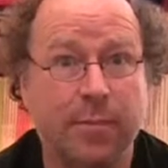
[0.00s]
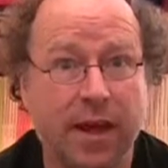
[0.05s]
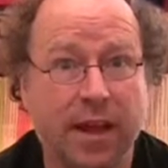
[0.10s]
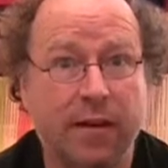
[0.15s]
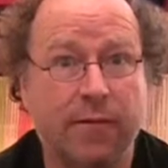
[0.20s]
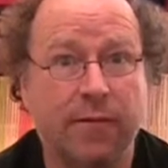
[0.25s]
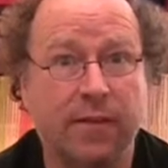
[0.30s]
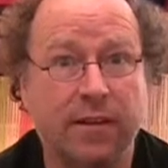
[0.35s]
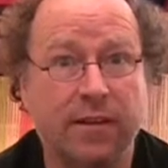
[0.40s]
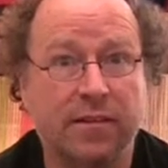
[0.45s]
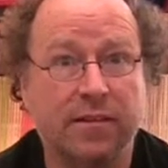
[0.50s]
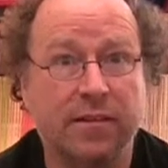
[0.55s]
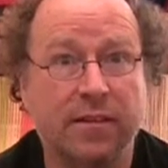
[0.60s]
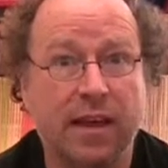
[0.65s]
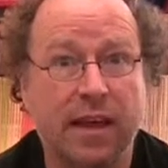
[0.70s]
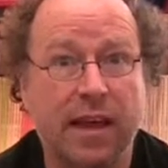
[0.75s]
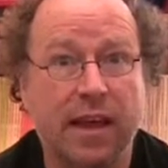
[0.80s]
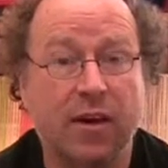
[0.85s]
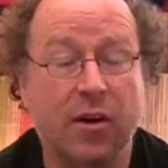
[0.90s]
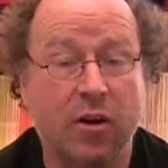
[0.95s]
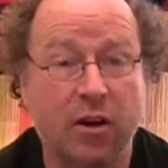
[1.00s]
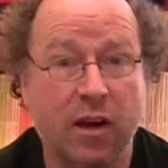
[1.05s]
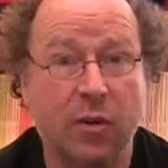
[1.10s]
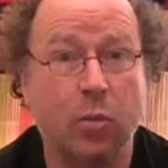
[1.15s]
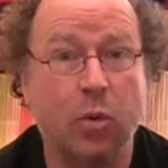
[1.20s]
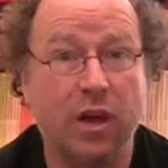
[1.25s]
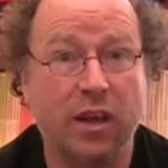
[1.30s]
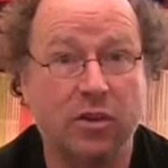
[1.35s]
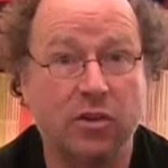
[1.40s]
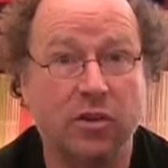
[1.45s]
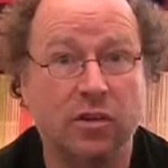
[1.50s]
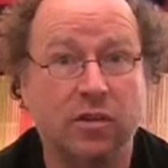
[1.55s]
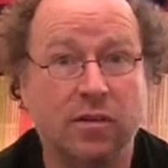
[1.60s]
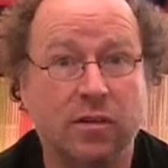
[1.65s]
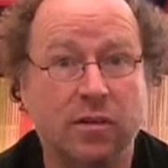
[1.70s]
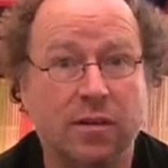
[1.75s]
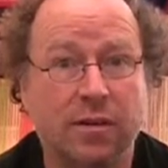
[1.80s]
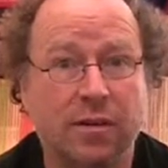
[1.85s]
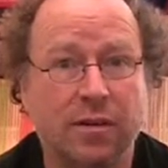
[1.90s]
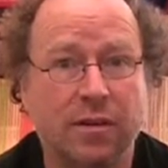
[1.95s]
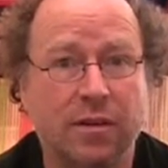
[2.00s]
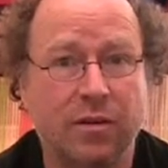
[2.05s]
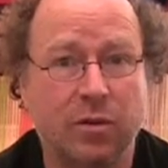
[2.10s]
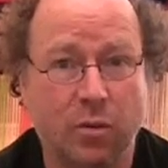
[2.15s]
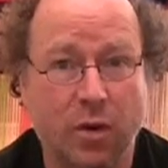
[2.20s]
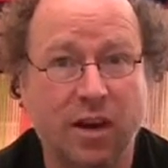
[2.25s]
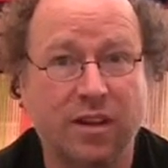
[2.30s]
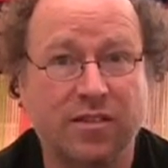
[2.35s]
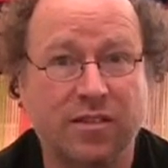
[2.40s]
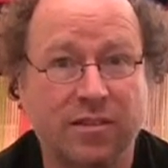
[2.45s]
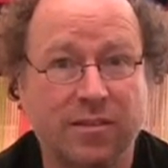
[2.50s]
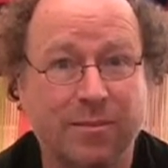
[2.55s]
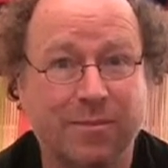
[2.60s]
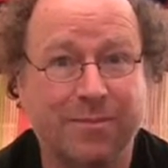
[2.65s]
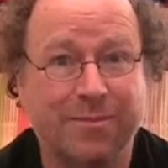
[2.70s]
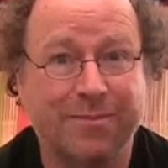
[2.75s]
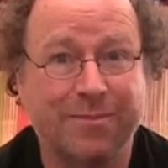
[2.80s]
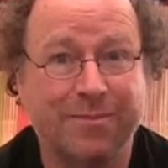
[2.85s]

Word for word: benefits and high wages to us.